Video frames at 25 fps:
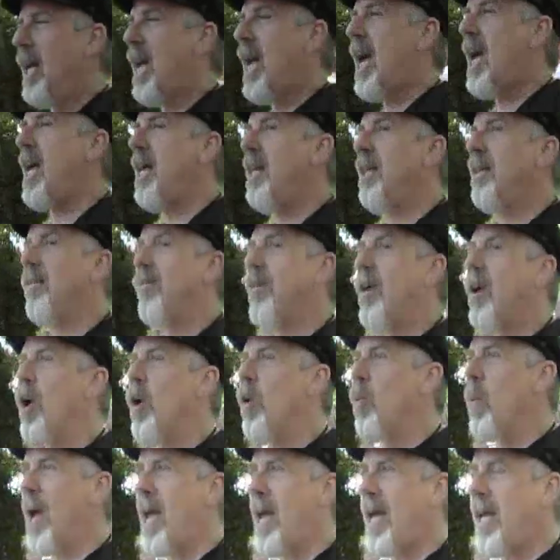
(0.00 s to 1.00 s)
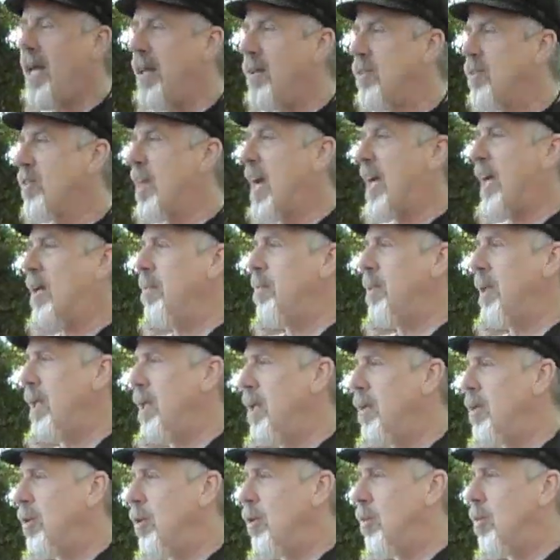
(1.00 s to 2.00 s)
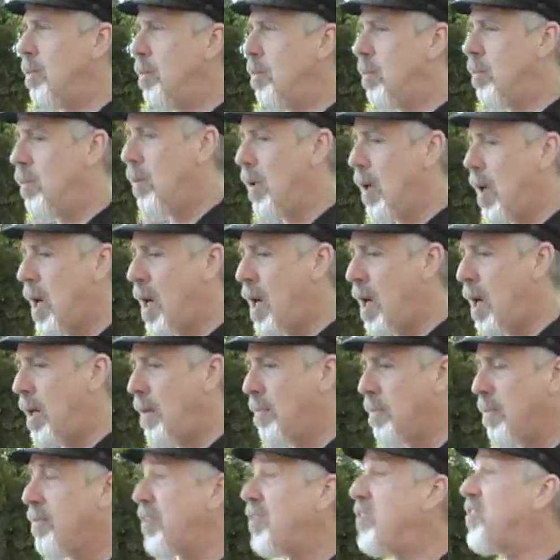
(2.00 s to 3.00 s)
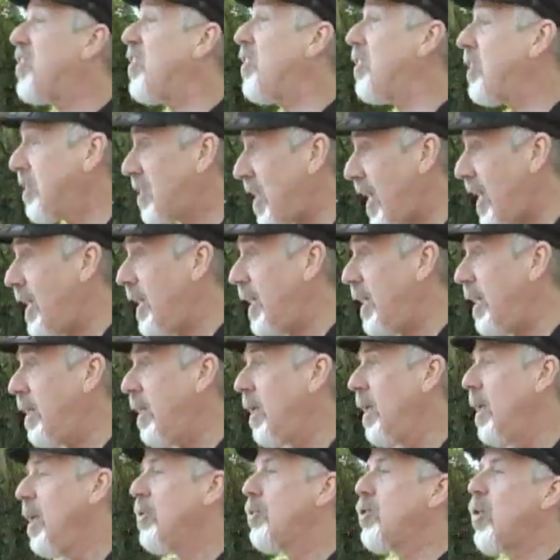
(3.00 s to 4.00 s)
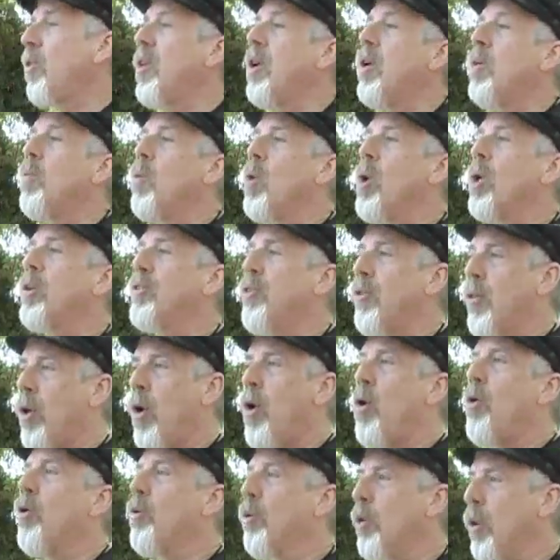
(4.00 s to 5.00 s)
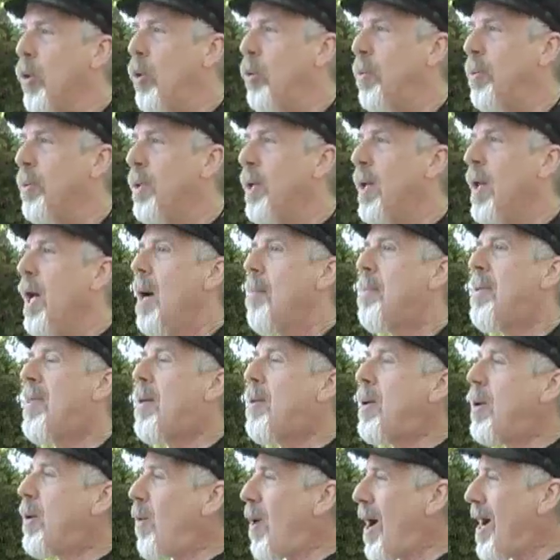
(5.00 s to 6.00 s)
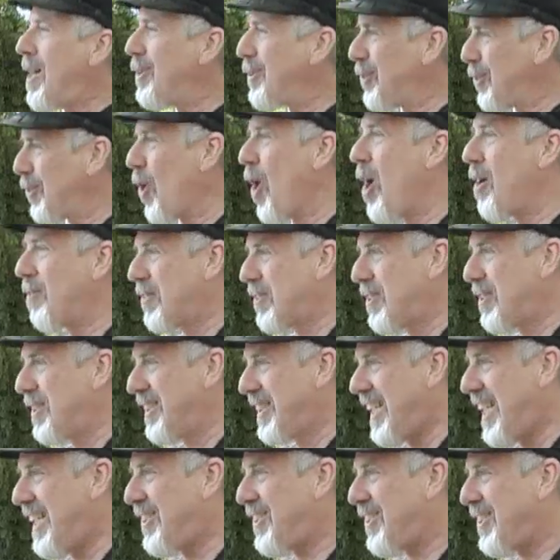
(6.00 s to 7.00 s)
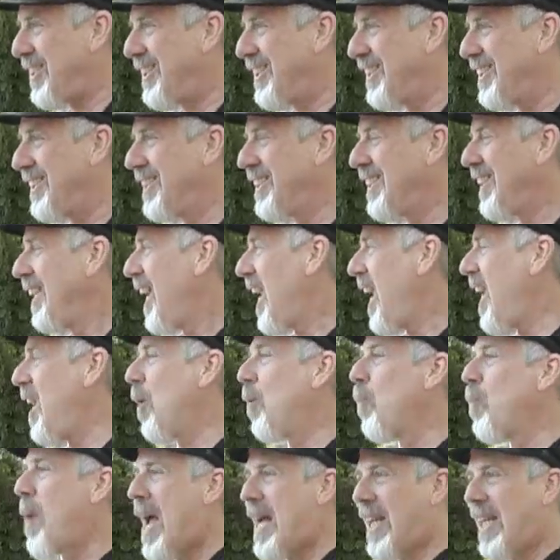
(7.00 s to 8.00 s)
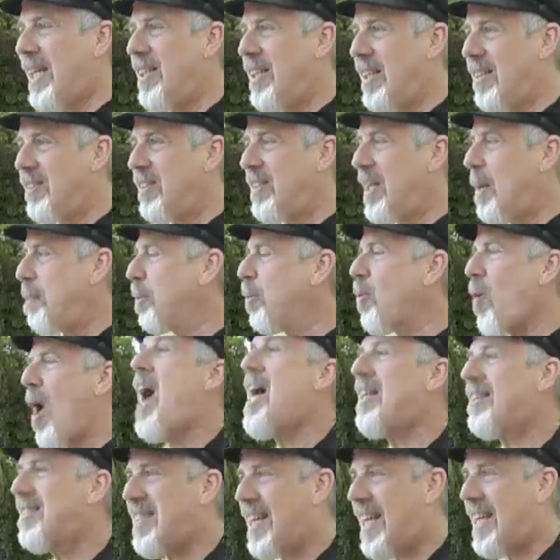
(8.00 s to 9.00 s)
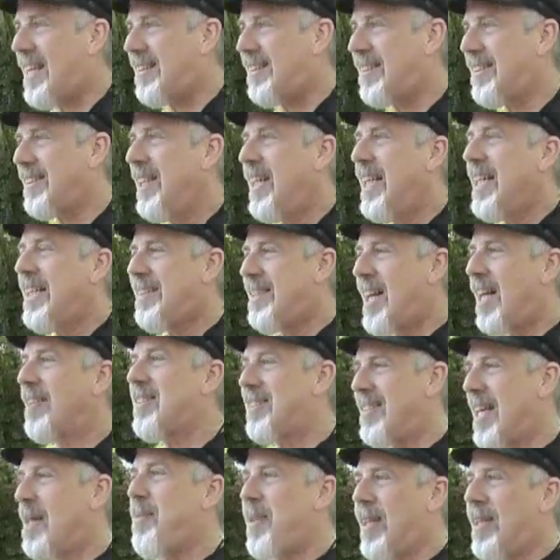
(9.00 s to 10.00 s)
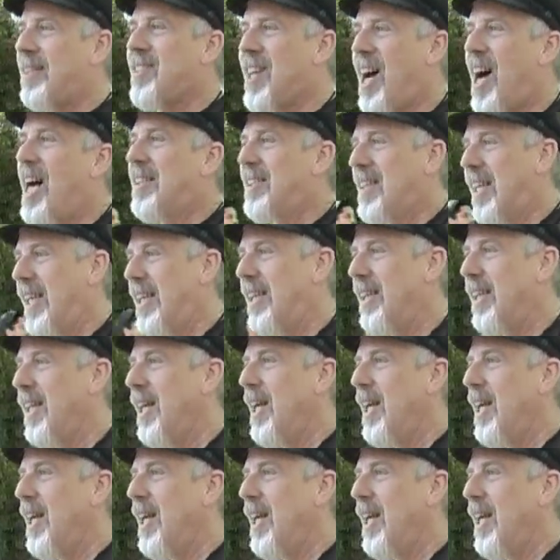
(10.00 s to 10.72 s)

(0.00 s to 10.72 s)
And there are ways that can be uh, facilitated so that it works for the whole group. But that requires strong facilitation and a recognition that process is not the same thing as content.